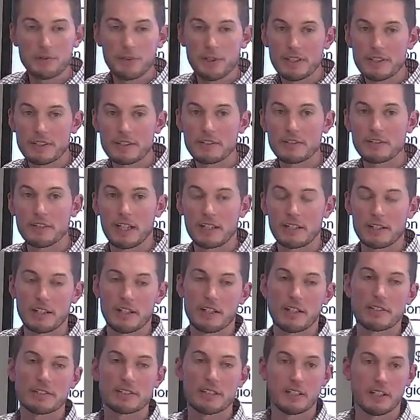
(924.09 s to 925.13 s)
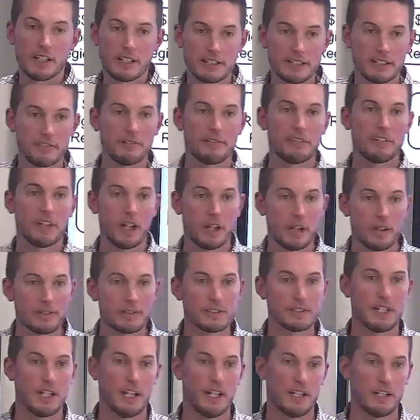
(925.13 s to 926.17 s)
suite that is collecting
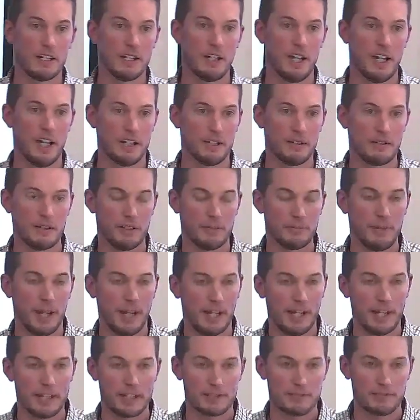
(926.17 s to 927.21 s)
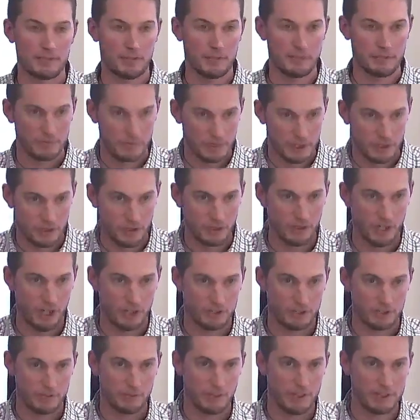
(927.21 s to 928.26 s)
flows and packets from your
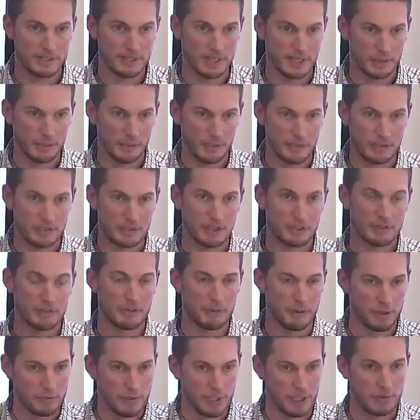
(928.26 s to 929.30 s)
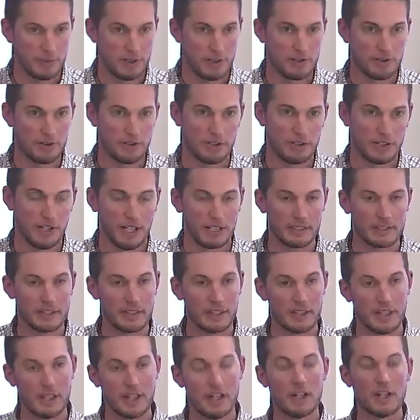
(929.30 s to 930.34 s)
enterprise network. So you will be able to collect
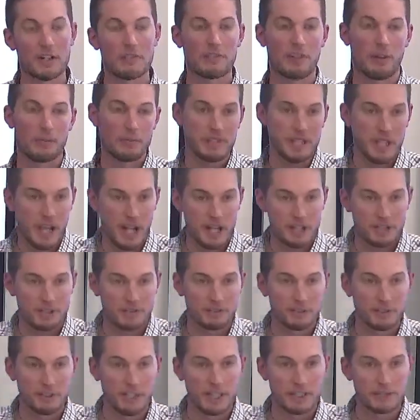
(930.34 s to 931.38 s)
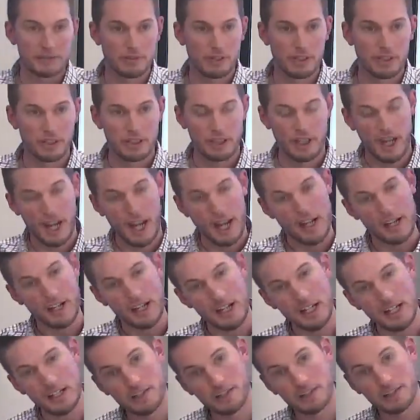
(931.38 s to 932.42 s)
from the edge of the network and
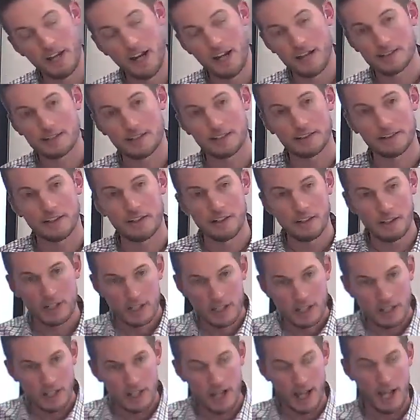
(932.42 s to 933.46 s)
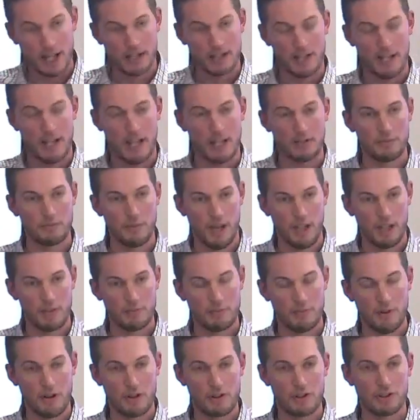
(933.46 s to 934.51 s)
in the data center
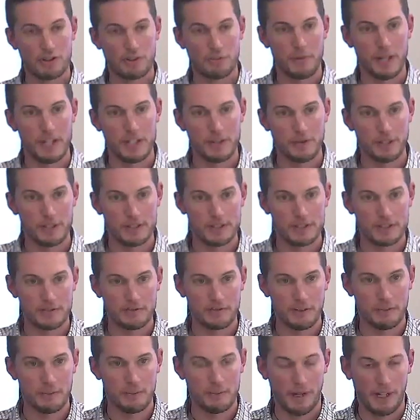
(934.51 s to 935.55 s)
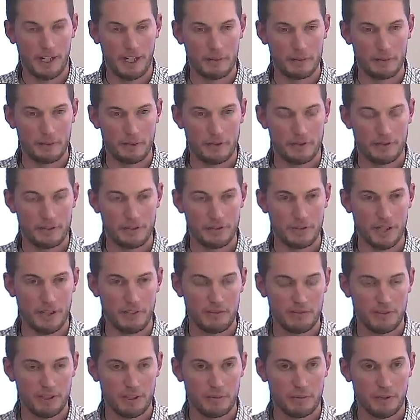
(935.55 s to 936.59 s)
and merge your metrics from a packet point of view
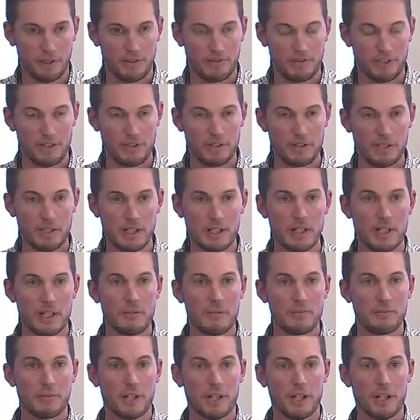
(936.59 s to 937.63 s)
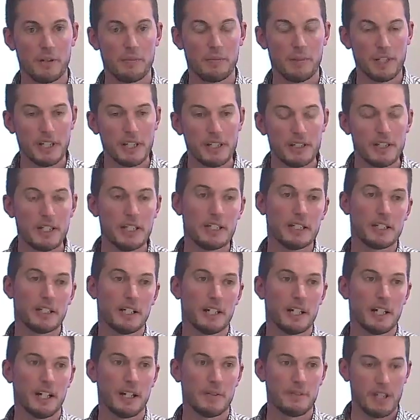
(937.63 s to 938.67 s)
and flow point of view. But indeed,
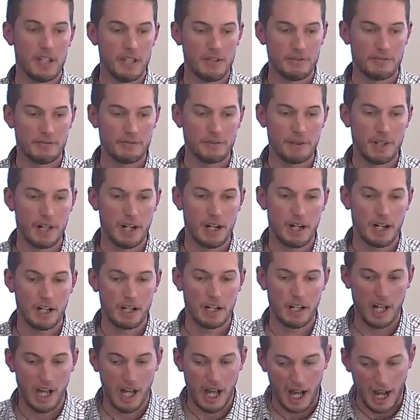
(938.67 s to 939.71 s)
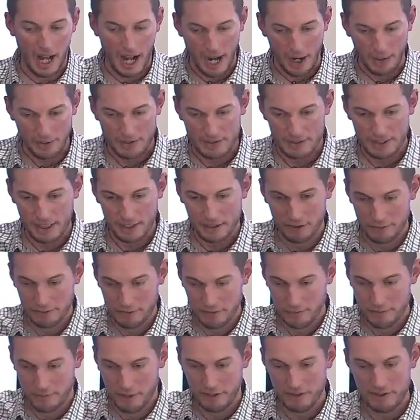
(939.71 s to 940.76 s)
if we are outside of
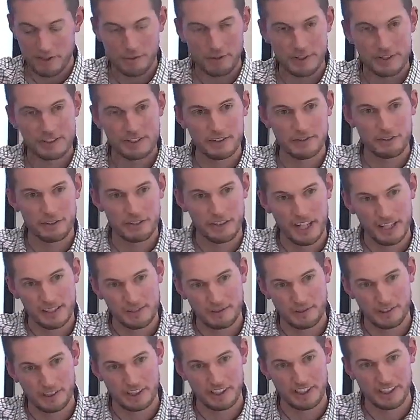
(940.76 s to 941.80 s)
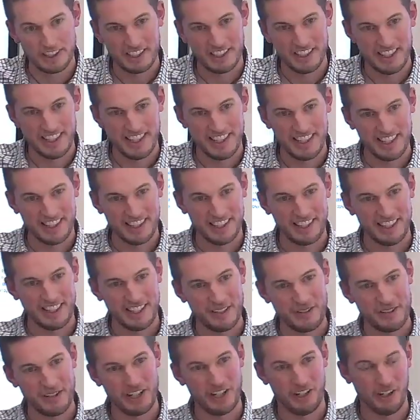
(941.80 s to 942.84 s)
the boundaries of the network
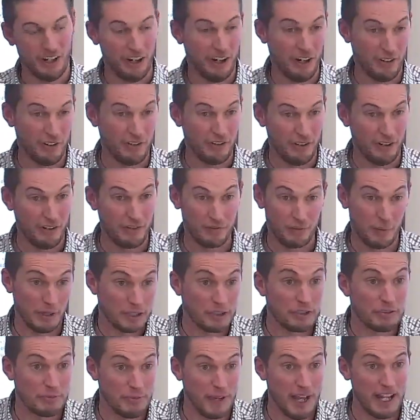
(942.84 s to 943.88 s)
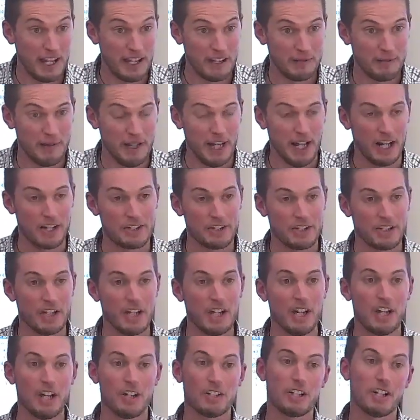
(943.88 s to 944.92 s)
of what you manage,
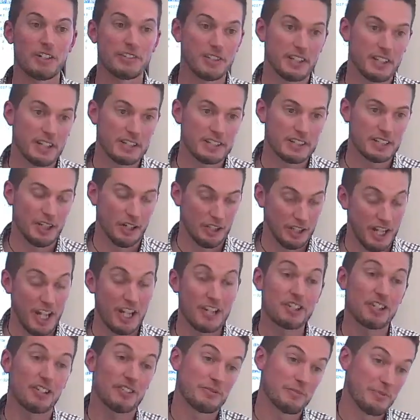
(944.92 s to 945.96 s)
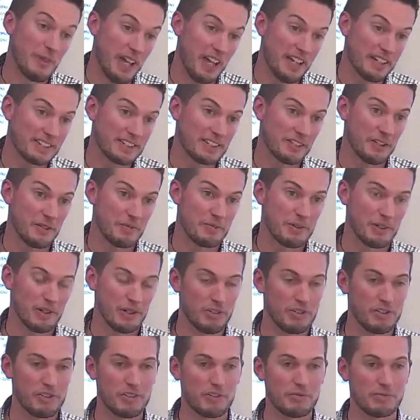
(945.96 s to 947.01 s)
an agent-based
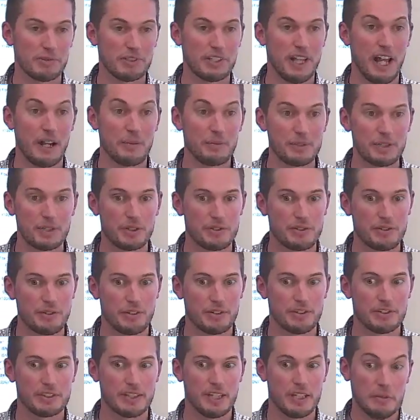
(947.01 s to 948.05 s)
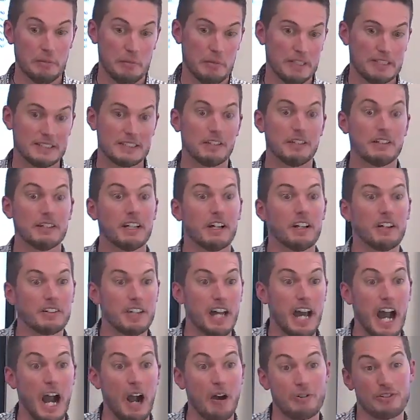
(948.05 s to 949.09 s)
approach would help you to understand what's going
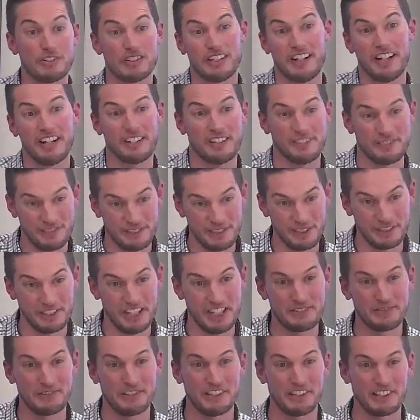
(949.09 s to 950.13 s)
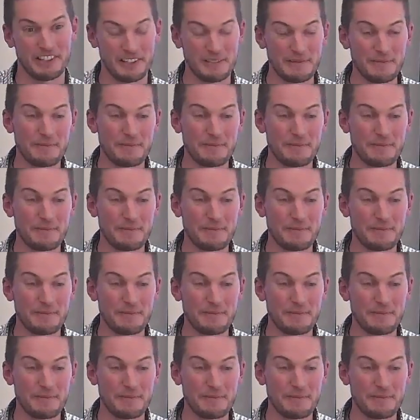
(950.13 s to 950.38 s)
on outside your network.